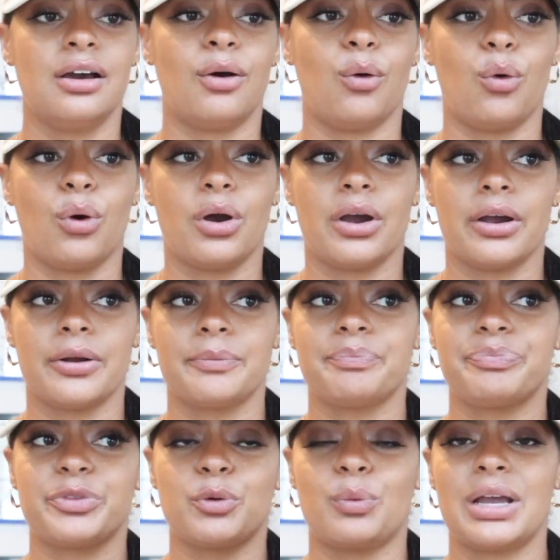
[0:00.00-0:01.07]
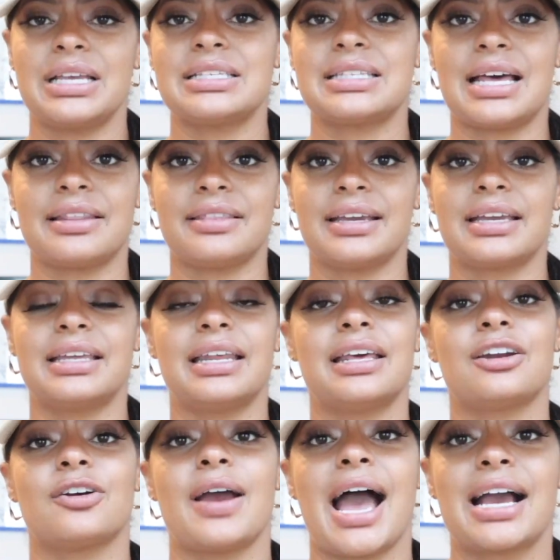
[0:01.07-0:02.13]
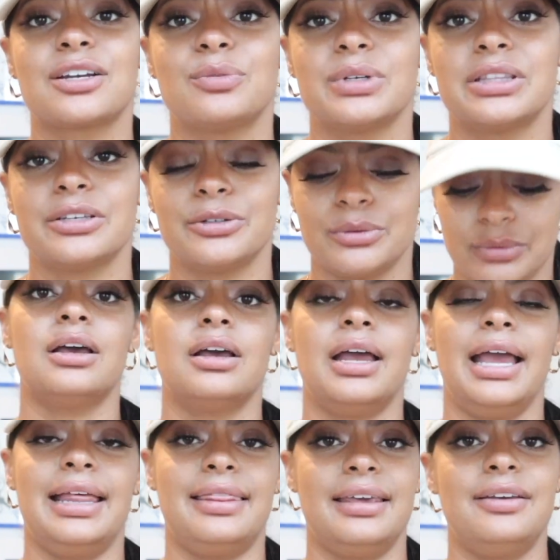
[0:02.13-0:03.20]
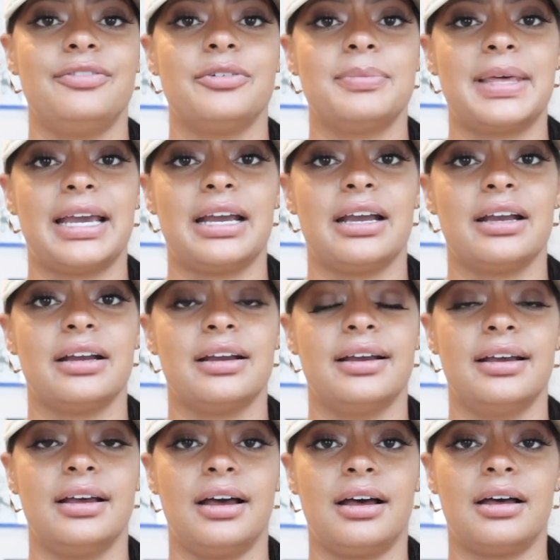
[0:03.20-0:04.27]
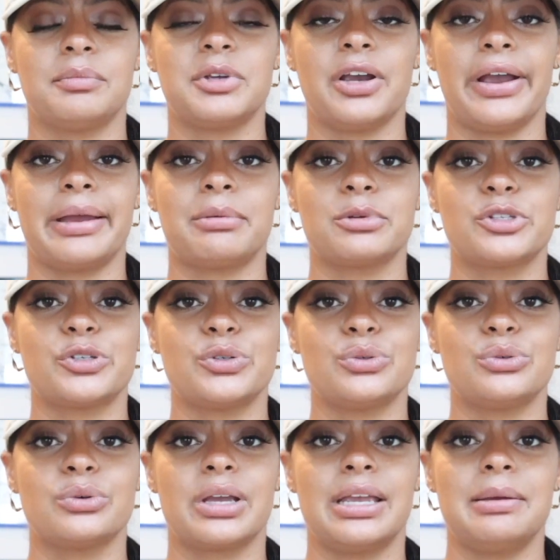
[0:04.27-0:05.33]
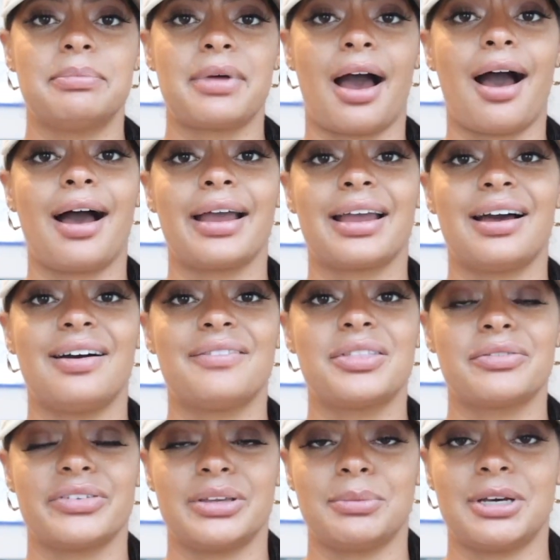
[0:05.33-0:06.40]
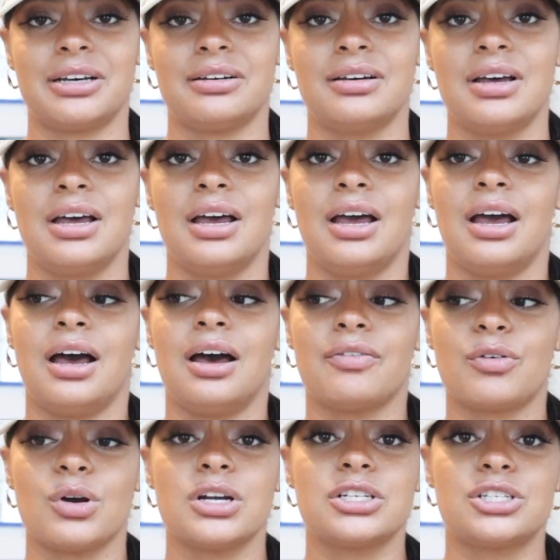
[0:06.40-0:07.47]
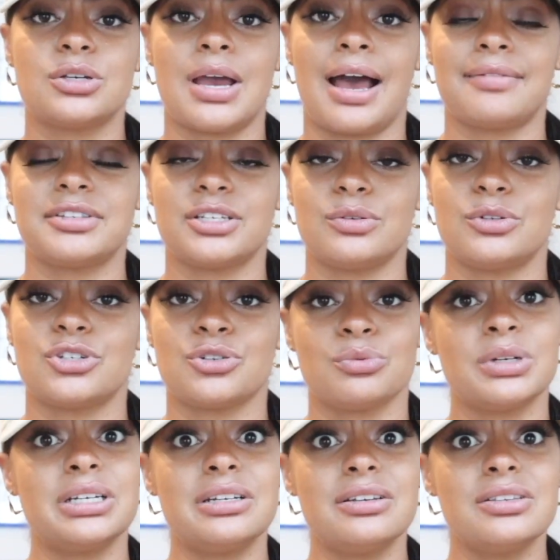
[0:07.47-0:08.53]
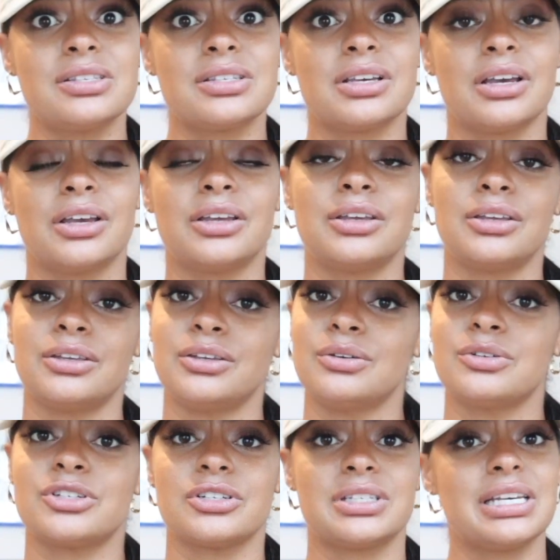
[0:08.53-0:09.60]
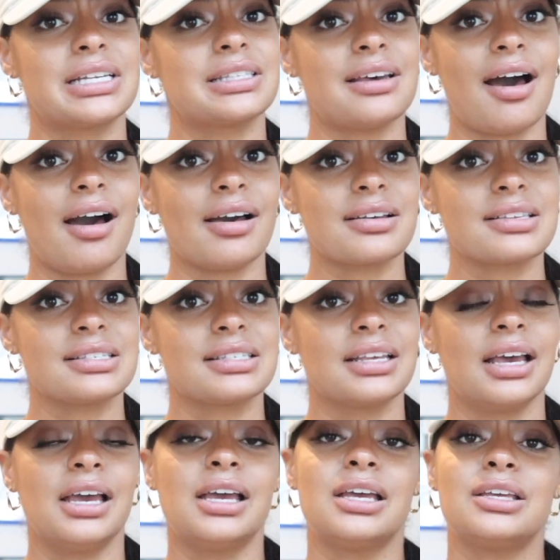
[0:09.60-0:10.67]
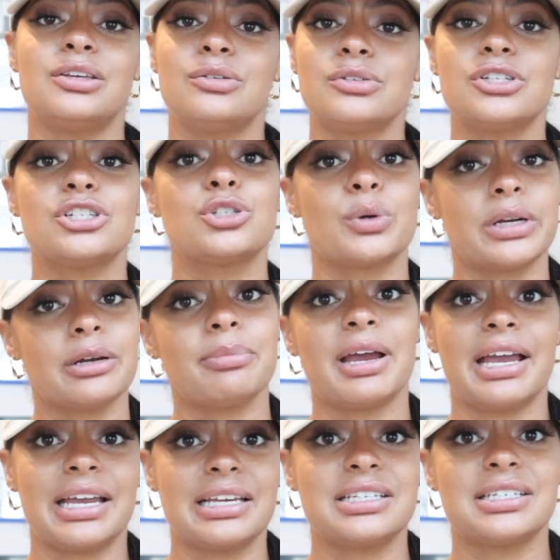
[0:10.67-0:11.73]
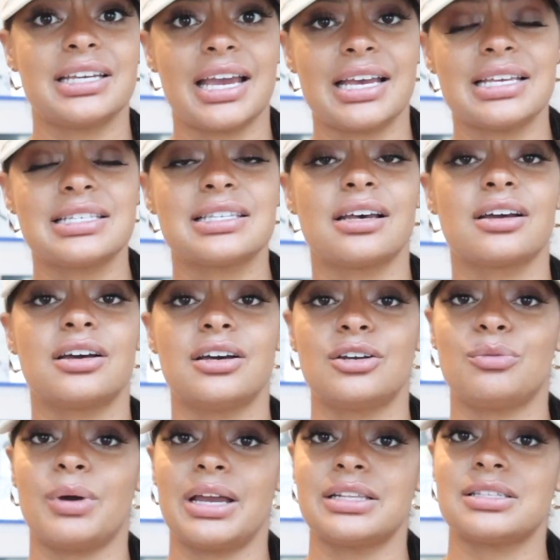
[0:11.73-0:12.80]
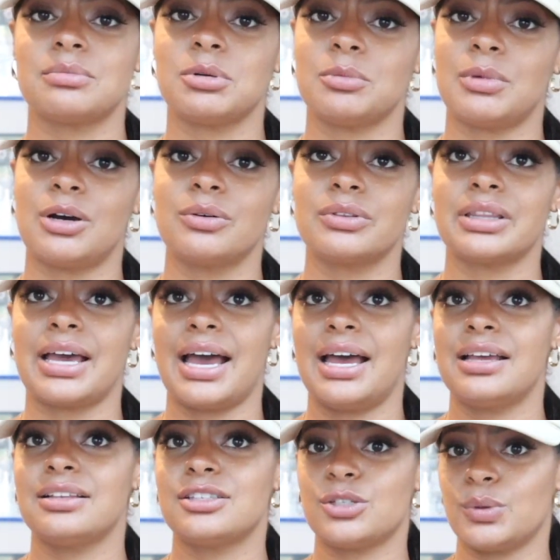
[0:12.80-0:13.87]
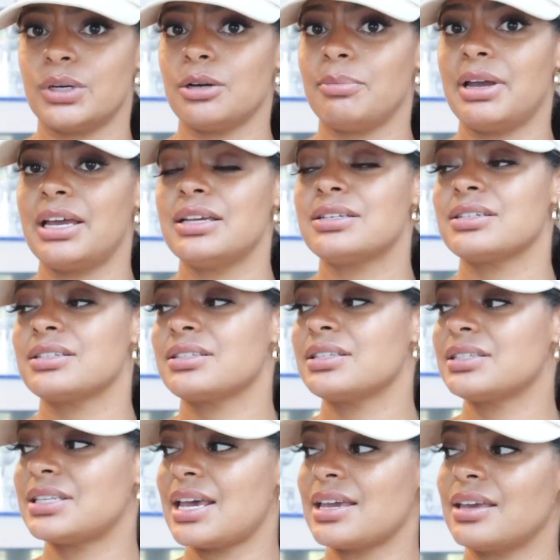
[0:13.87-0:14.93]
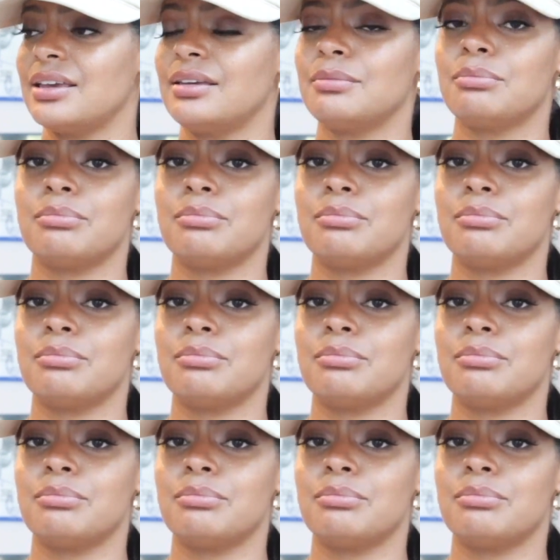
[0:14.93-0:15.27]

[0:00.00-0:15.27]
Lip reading: or ways that they can interact with you. And then from there, you're able to keep the eye of the female. Of course, you have to use your reels, use your TikToks, use your Twitter page. Yes, a good way to promote that Twitter page is to take it